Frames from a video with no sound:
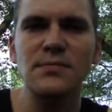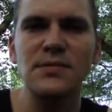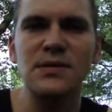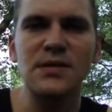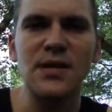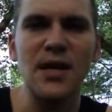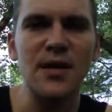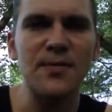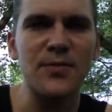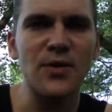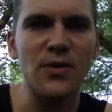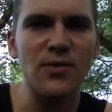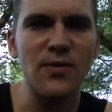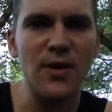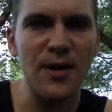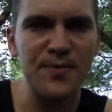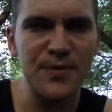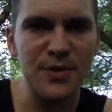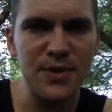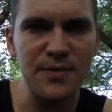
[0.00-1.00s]
same
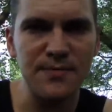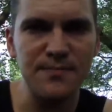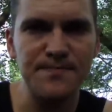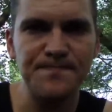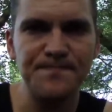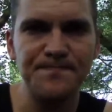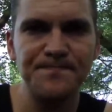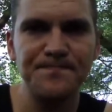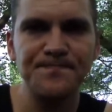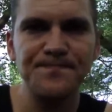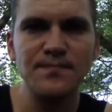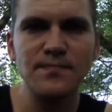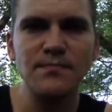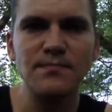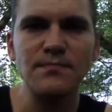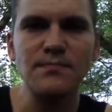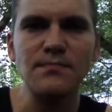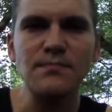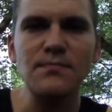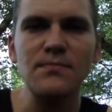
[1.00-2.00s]
corruption,
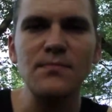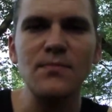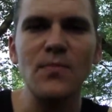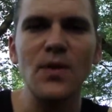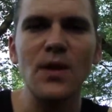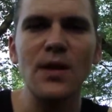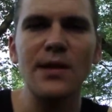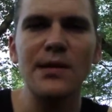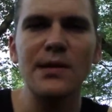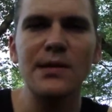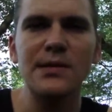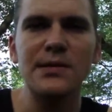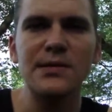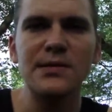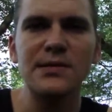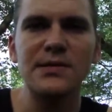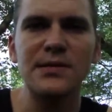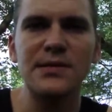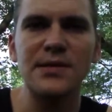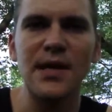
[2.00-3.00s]

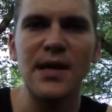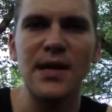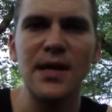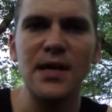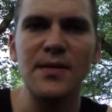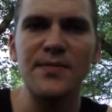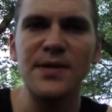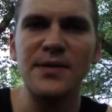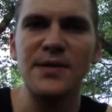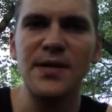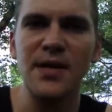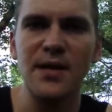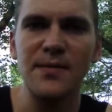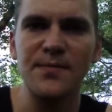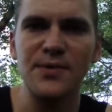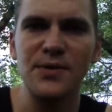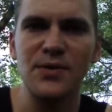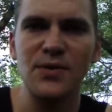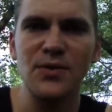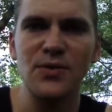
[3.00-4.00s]
same
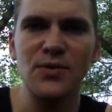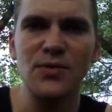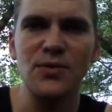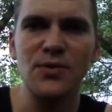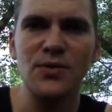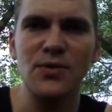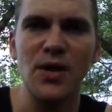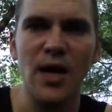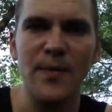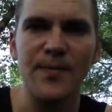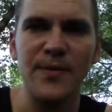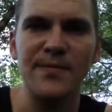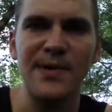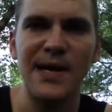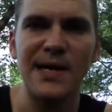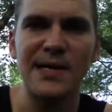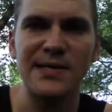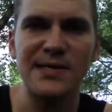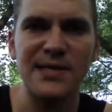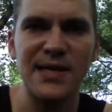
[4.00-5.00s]
attempts to
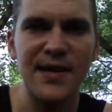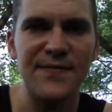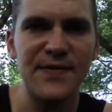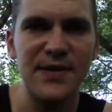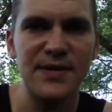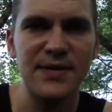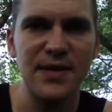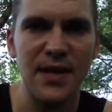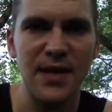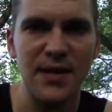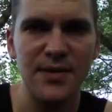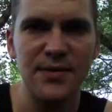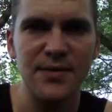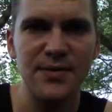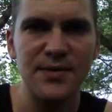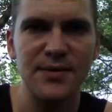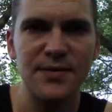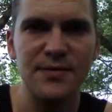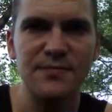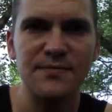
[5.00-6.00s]
compromise safety
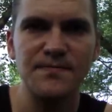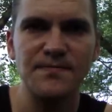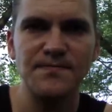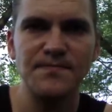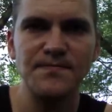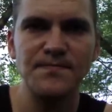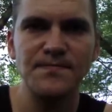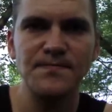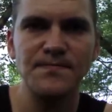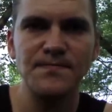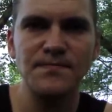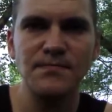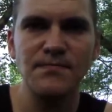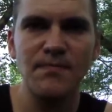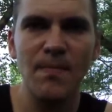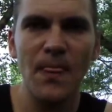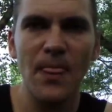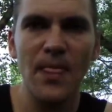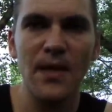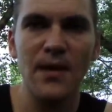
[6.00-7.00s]
standards,
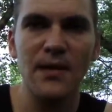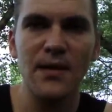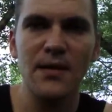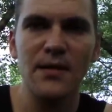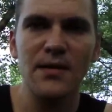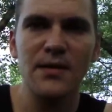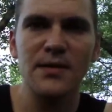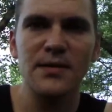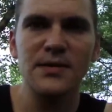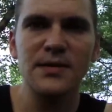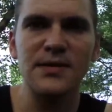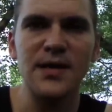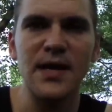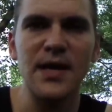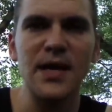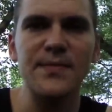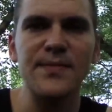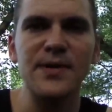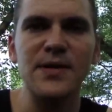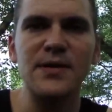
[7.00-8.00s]

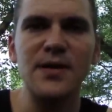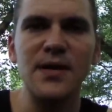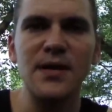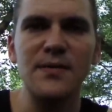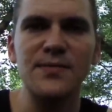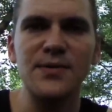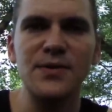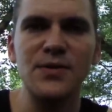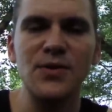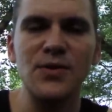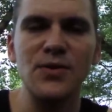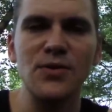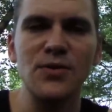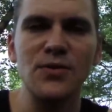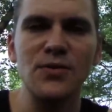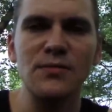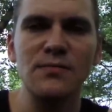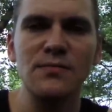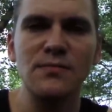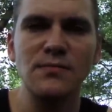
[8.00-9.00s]
same attempts
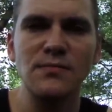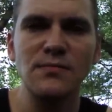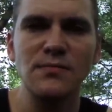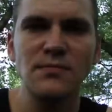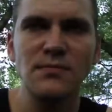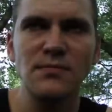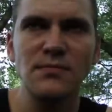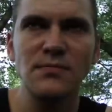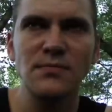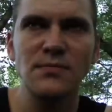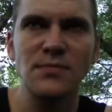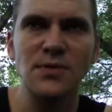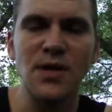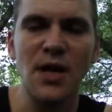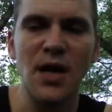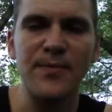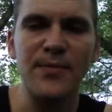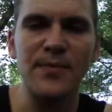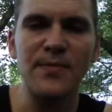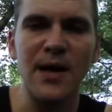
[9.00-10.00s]
to
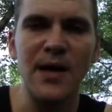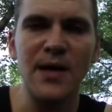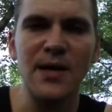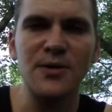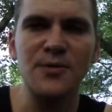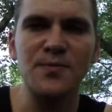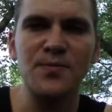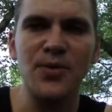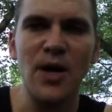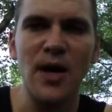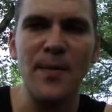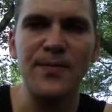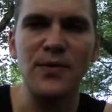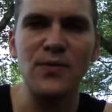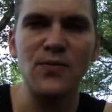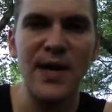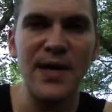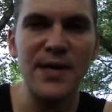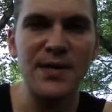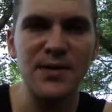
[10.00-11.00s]
compromise proper
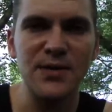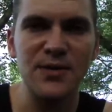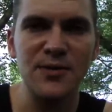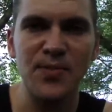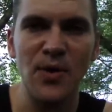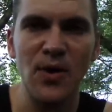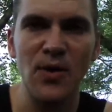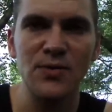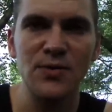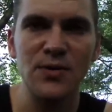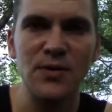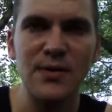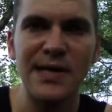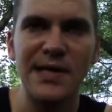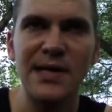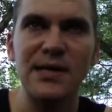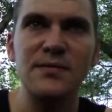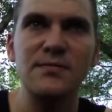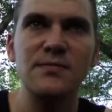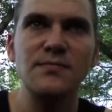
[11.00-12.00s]
waste disposal,
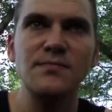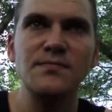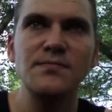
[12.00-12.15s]
and